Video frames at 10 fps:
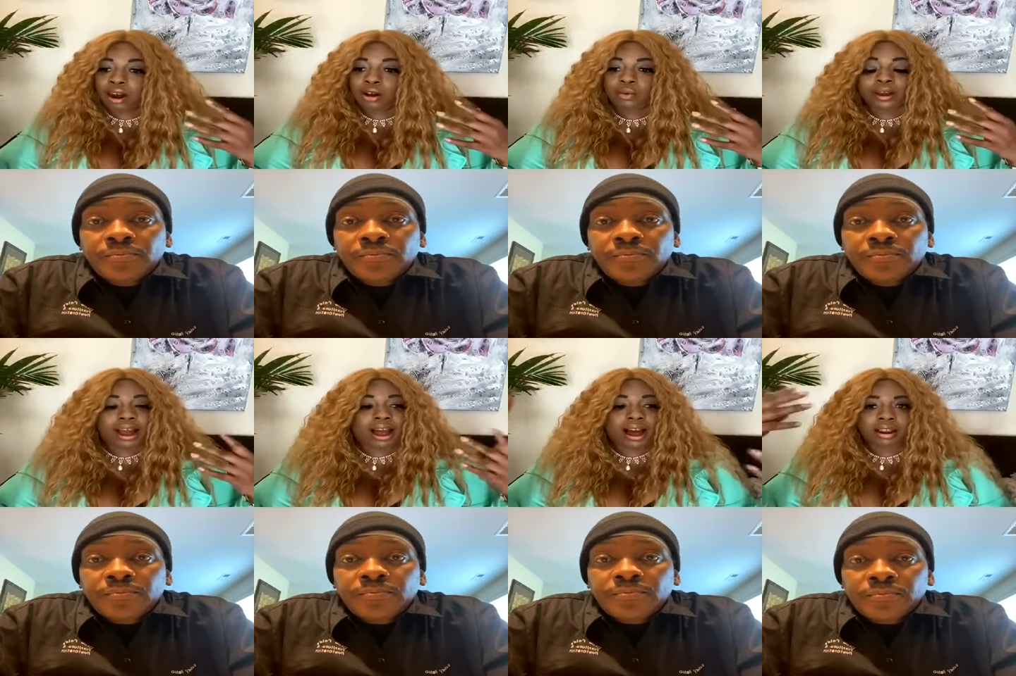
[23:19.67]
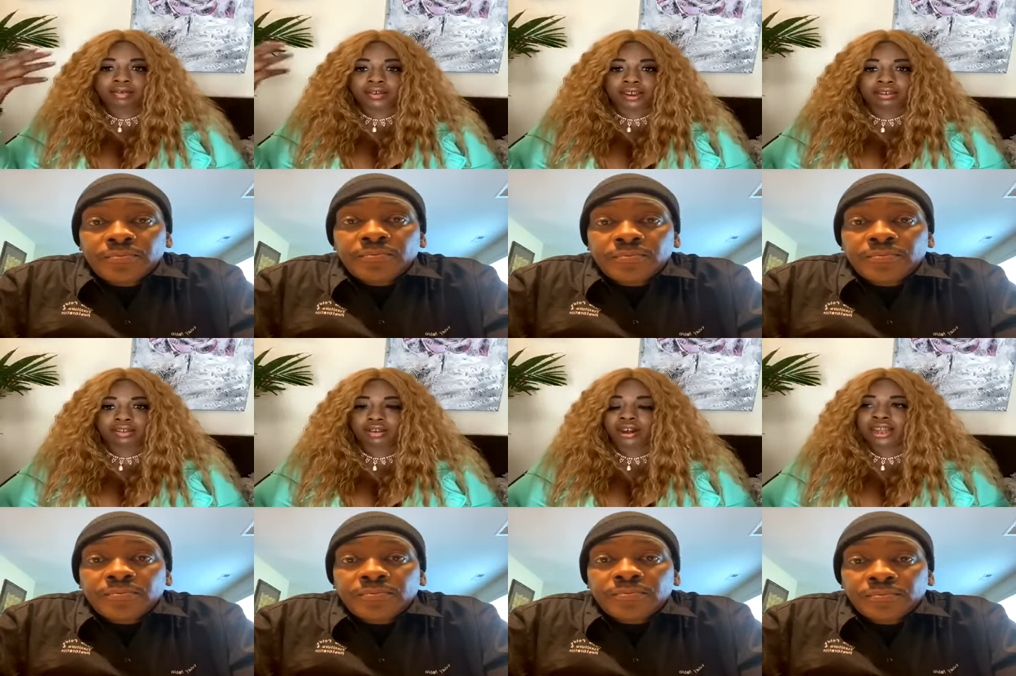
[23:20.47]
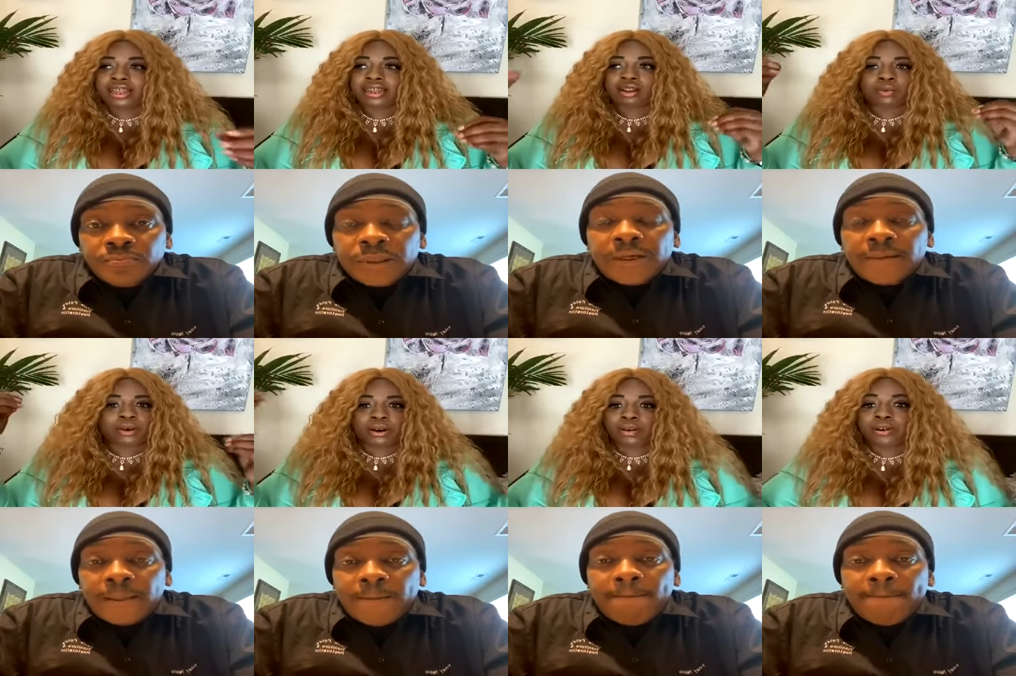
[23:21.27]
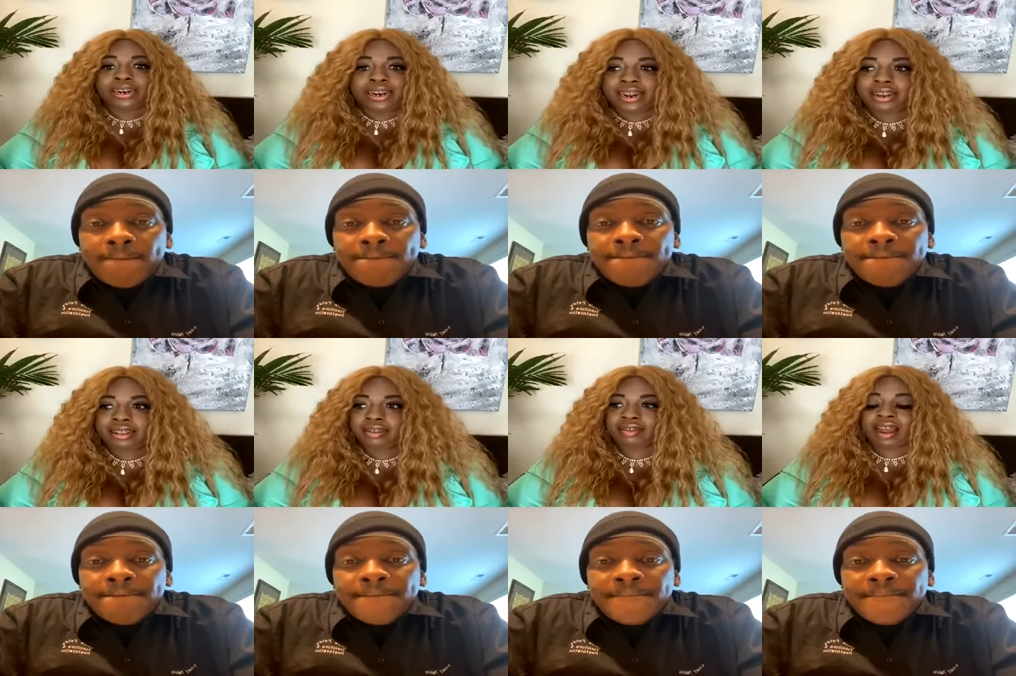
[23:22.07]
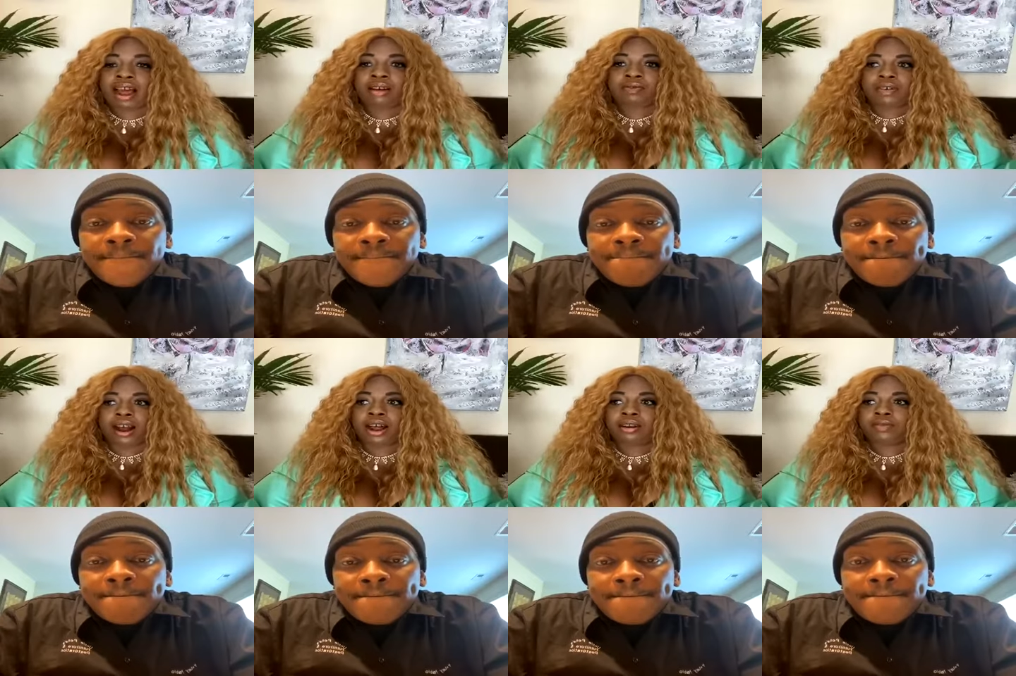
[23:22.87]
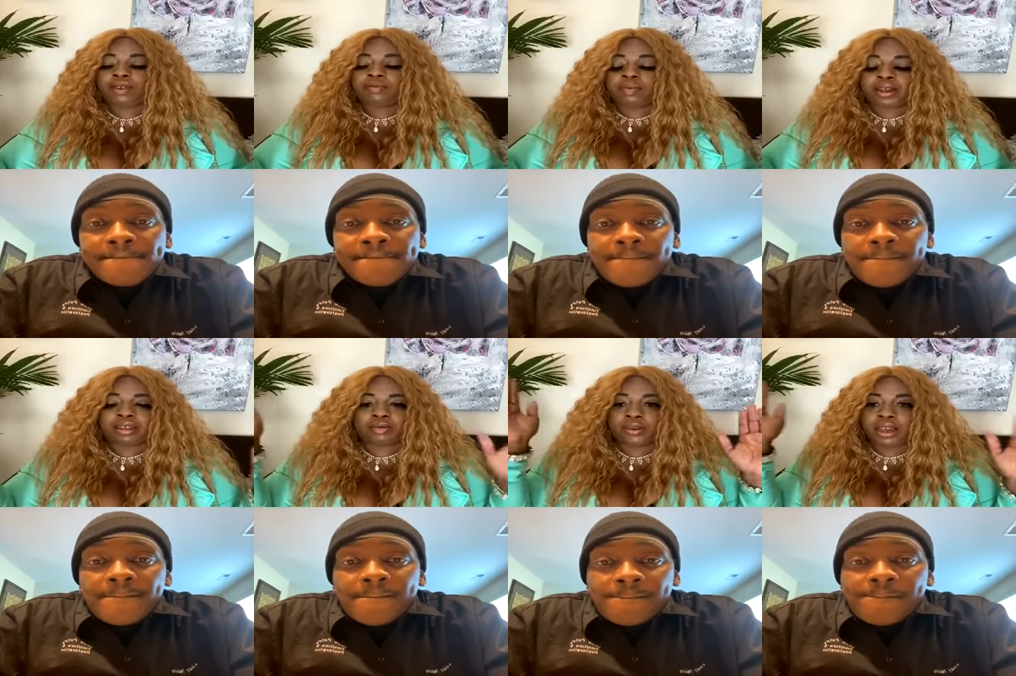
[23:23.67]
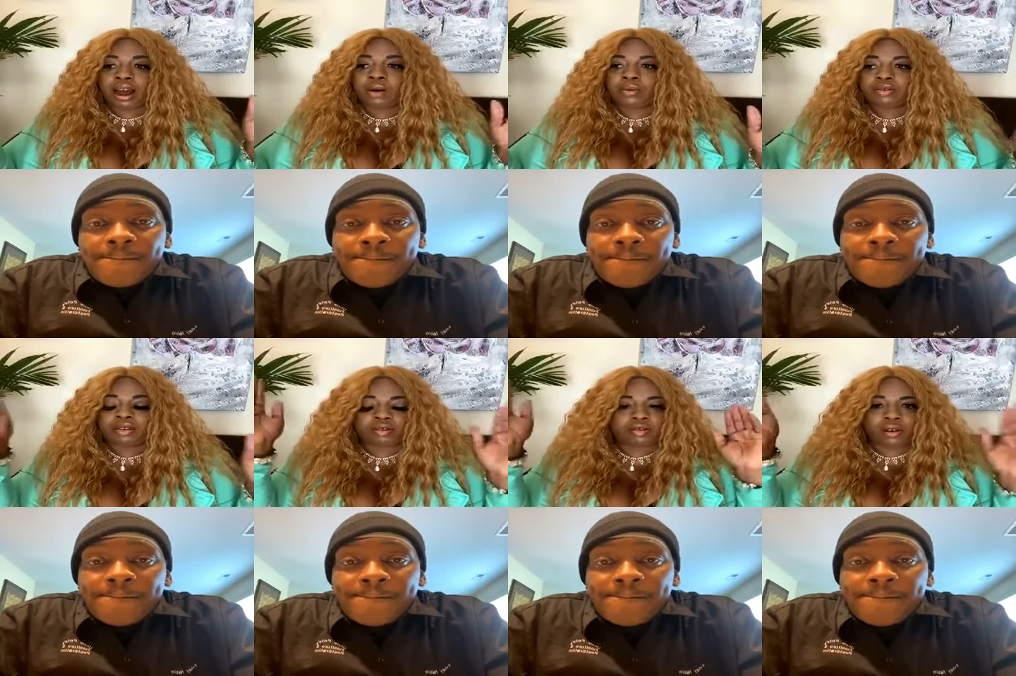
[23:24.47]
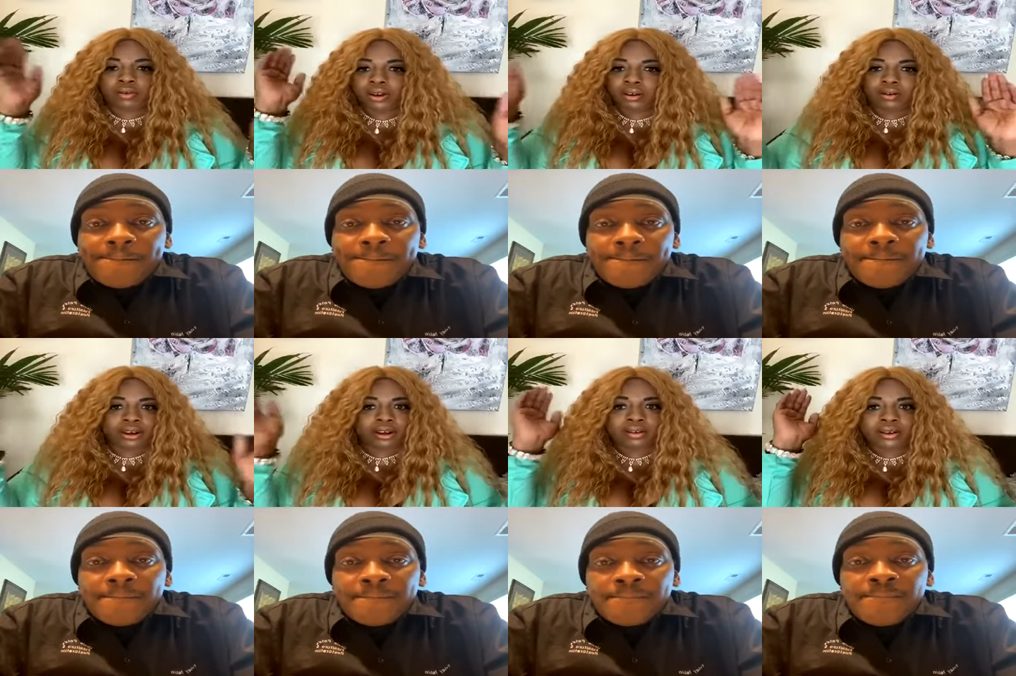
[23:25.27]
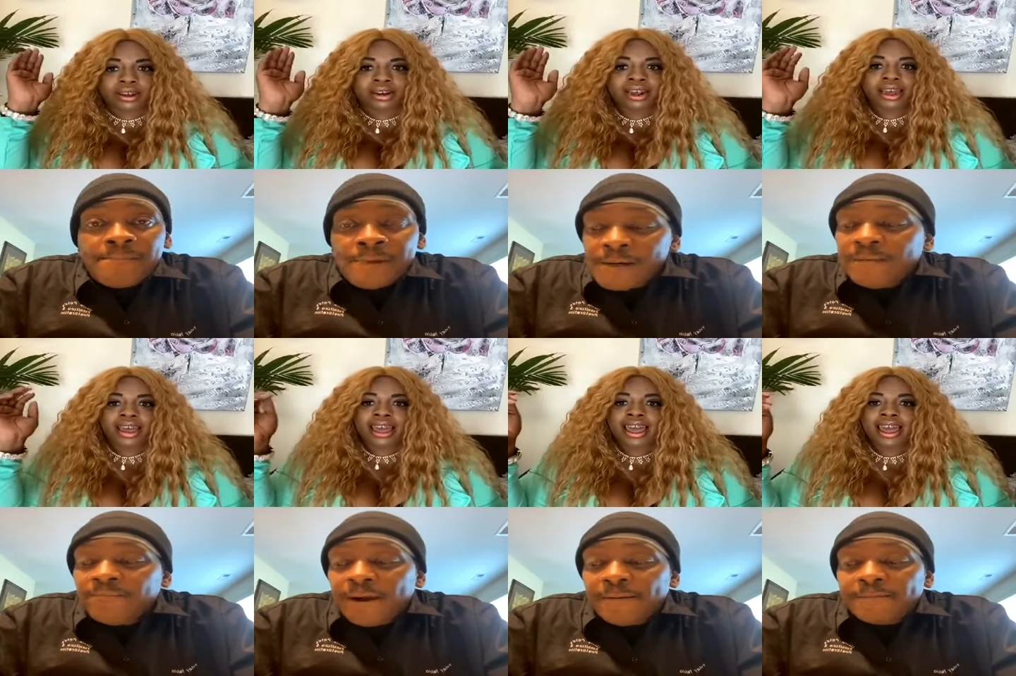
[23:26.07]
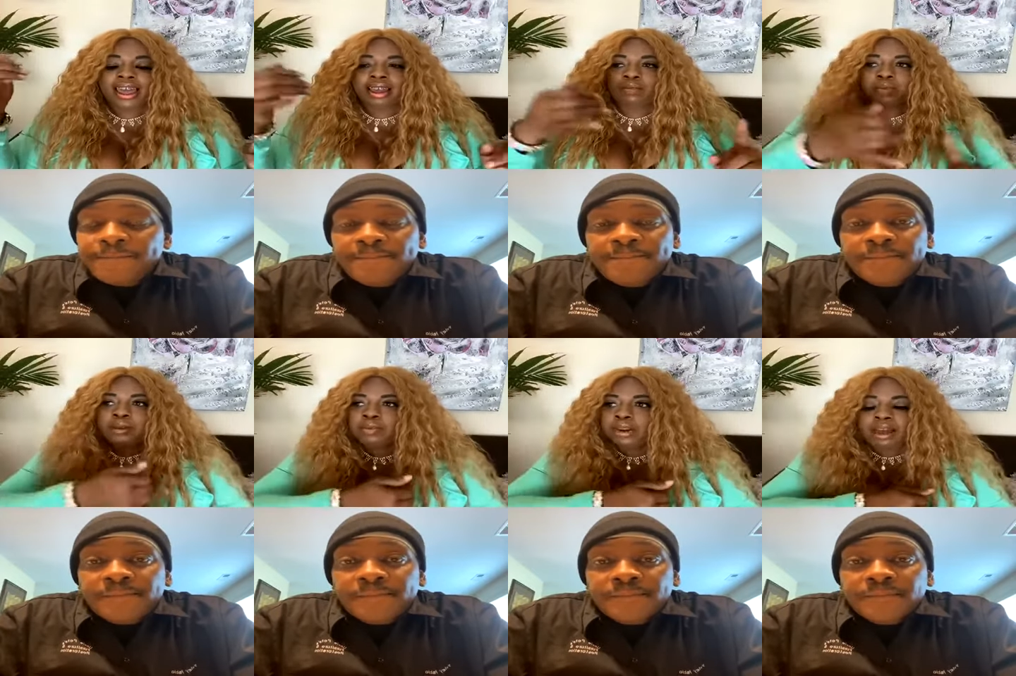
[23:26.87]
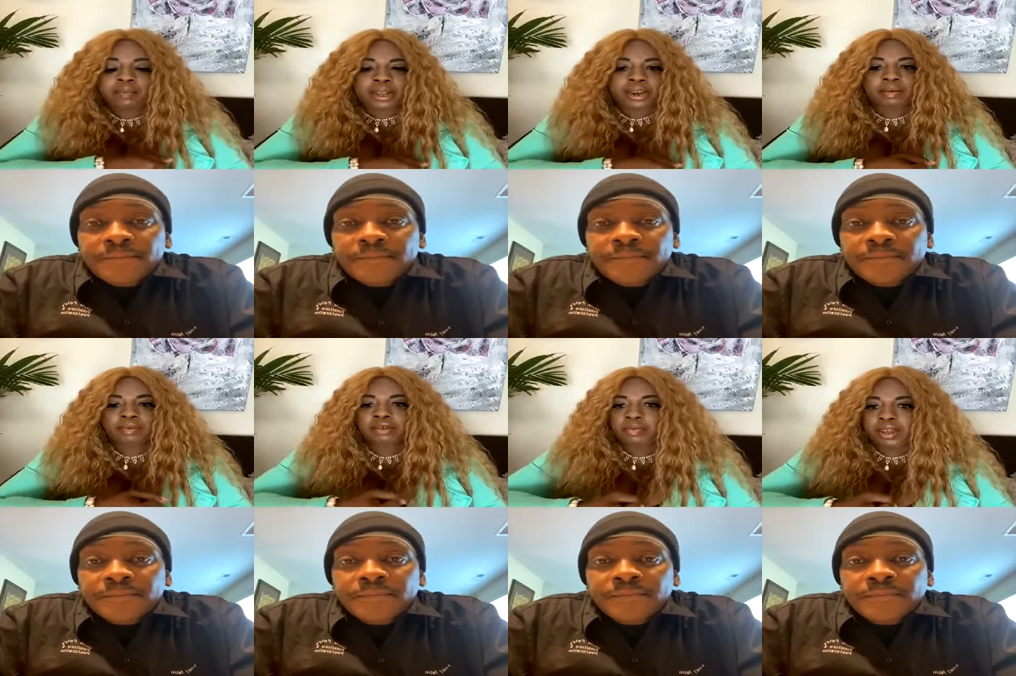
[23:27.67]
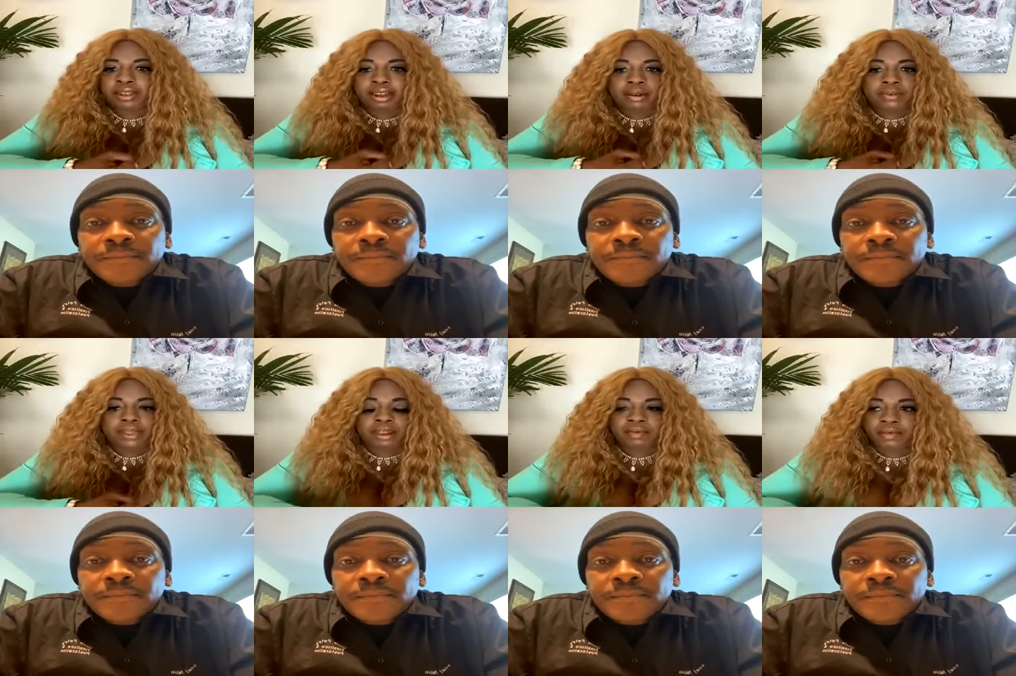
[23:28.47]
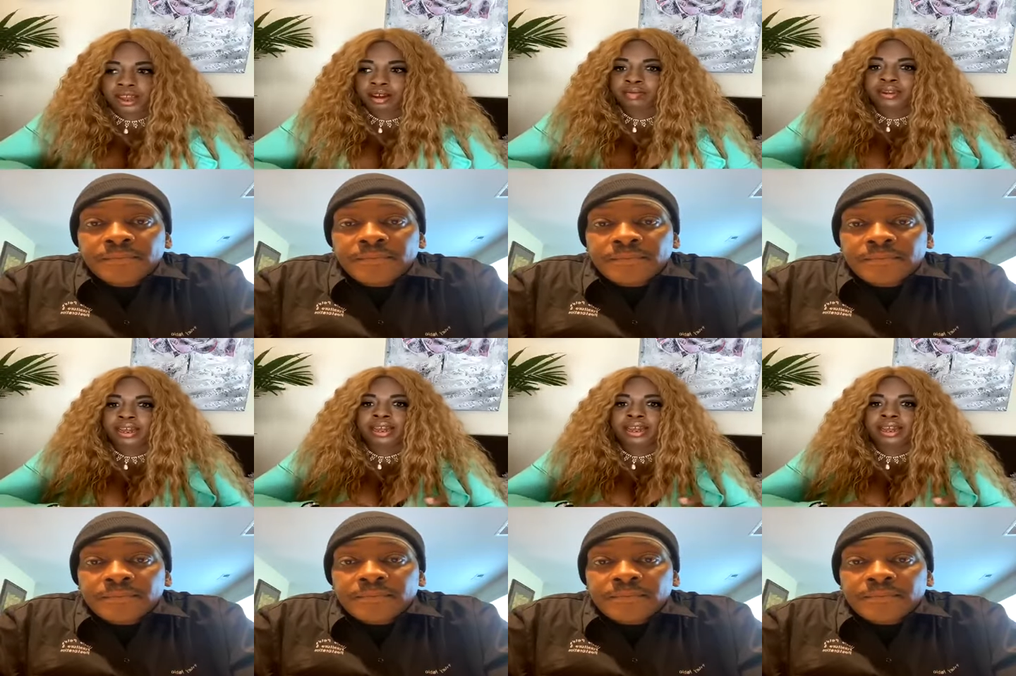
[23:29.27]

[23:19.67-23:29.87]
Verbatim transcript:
Speaker 1: with all of us. You know, I think the world needed to stop for all of us because we all was just going, going, going, right. and people not being able to spend time with their family.